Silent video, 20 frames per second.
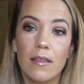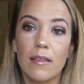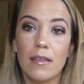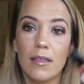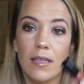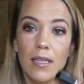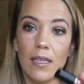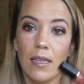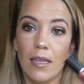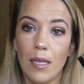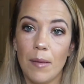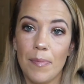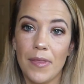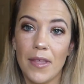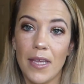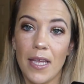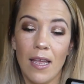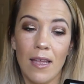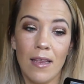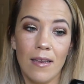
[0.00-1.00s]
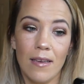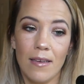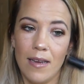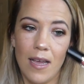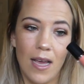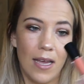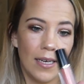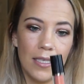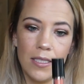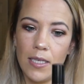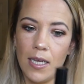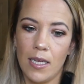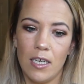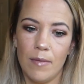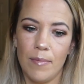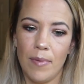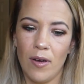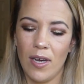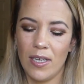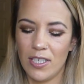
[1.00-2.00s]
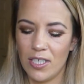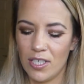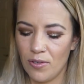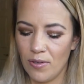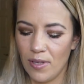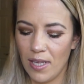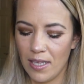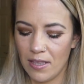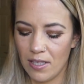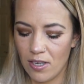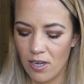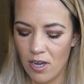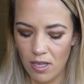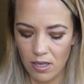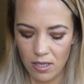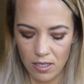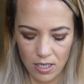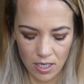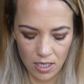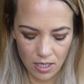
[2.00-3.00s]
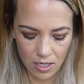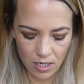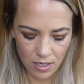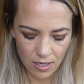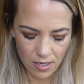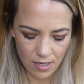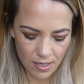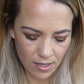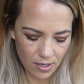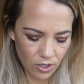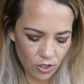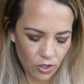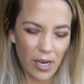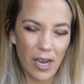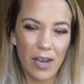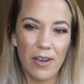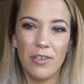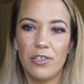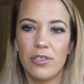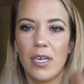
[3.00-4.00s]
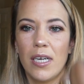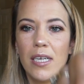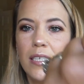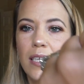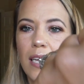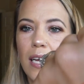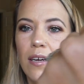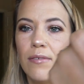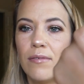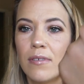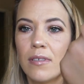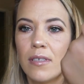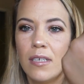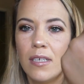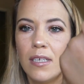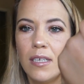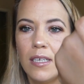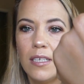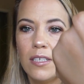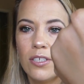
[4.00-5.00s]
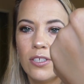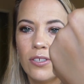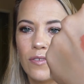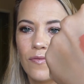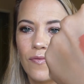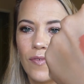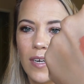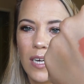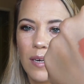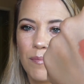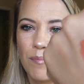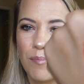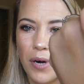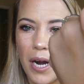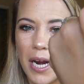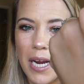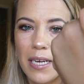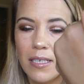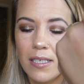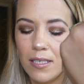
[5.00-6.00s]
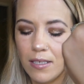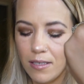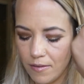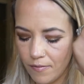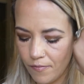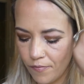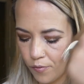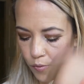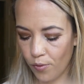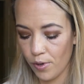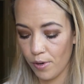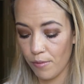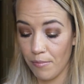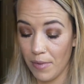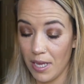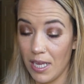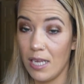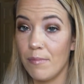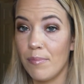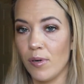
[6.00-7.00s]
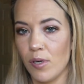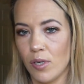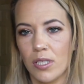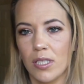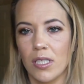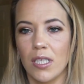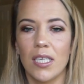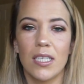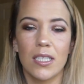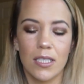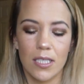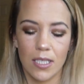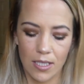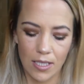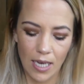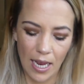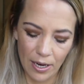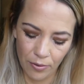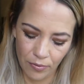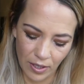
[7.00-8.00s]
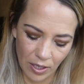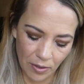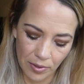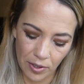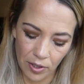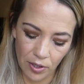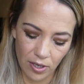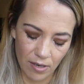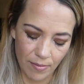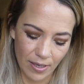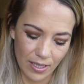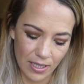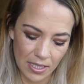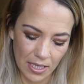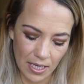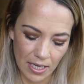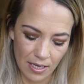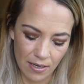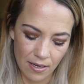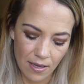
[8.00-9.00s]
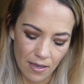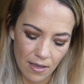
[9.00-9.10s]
The lip thing, not excited about. I just don't like the color. I can show you how it dried down. It's just very bright for me personally. It's just, I don't think it would look good on my skin.